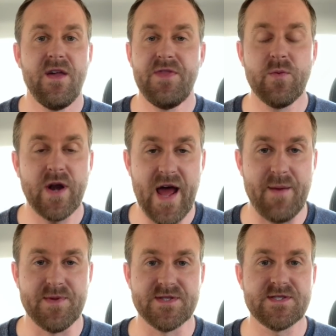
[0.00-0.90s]
Then what
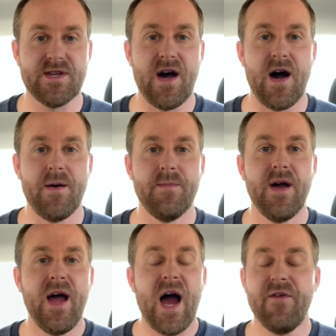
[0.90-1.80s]
happens?
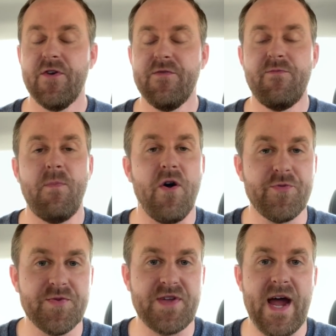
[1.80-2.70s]
I've heard
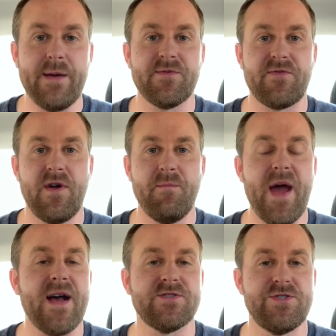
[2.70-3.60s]
multiple times from
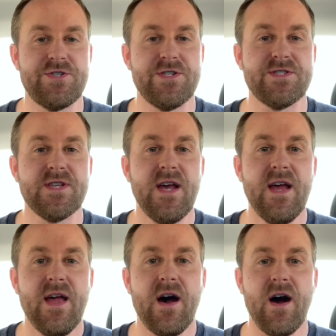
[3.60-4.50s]
passengers,
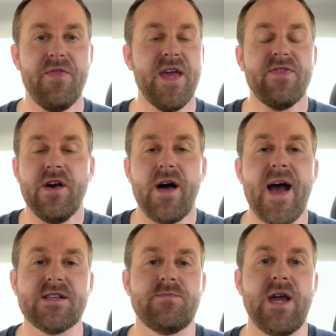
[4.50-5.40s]
they'll
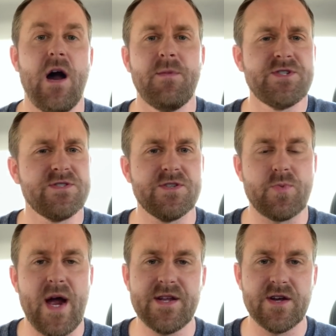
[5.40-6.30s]
ask me, how much is
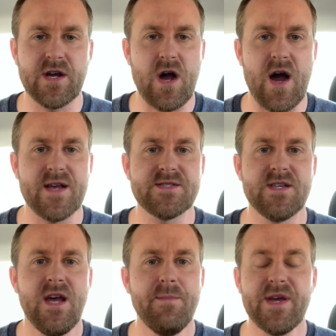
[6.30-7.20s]
this ride going to
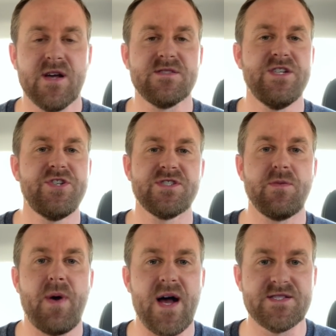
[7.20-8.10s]
cost? Because they just
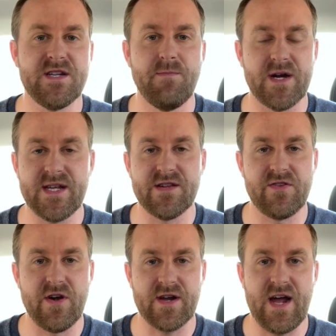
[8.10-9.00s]
deposited money
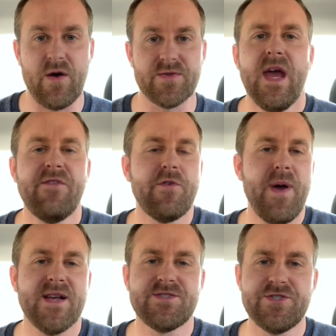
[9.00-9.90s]
into their account. And for
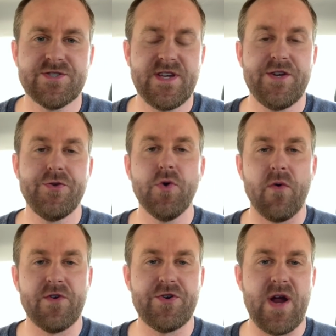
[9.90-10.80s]
passengers that do
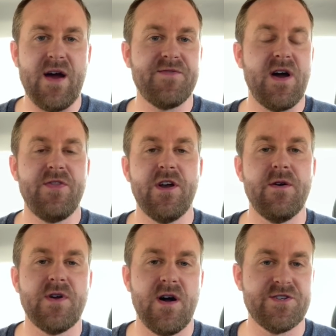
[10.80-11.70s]
overdraft on
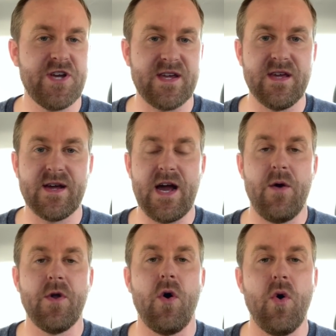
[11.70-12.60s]
their checking
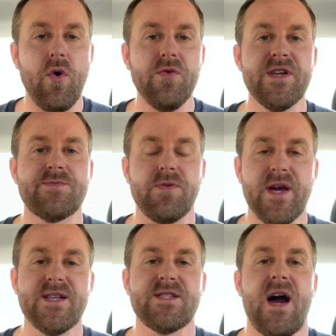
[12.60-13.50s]
account, a hold is
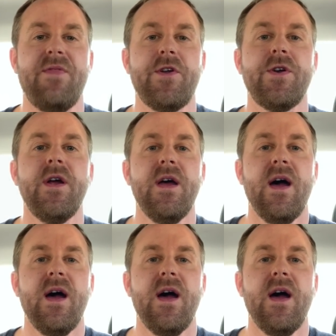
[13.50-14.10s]
placed on their